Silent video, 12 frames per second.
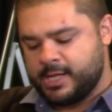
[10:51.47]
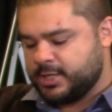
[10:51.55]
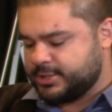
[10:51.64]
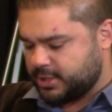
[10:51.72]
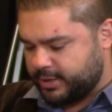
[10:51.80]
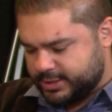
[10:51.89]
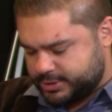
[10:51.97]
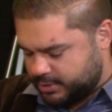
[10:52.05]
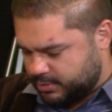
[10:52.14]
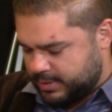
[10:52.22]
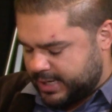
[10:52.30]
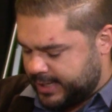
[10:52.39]
starting
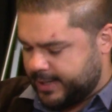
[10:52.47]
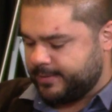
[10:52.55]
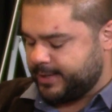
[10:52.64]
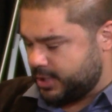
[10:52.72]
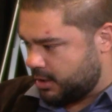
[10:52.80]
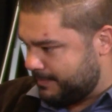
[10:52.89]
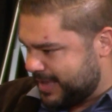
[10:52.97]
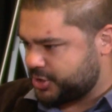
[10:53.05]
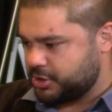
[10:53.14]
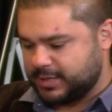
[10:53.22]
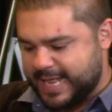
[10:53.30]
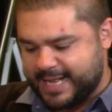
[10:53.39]
to
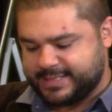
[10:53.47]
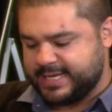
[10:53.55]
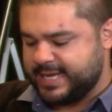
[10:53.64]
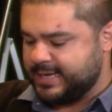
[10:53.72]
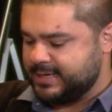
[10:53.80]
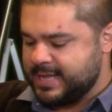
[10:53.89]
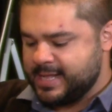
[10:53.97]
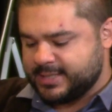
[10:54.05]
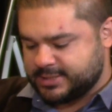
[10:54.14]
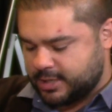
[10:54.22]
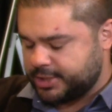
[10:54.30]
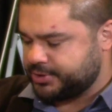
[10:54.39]
measure lactate,
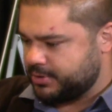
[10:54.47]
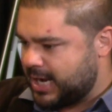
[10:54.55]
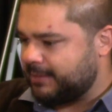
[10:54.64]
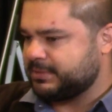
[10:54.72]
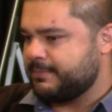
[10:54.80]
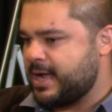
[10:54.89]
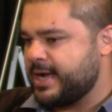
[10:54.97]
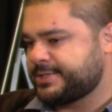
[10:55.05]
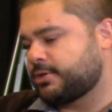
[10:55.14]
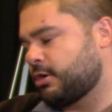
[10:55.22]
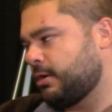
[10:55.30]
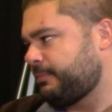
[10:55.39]
start to optimize
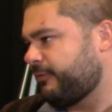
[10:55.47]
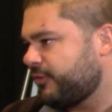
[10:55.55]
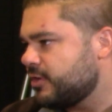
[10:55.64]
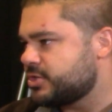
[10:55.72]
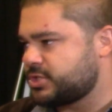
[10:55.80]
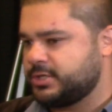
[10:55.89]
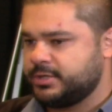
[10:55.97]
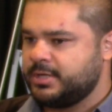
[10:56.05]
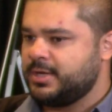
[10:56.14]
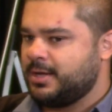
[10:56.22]
organ perfusion.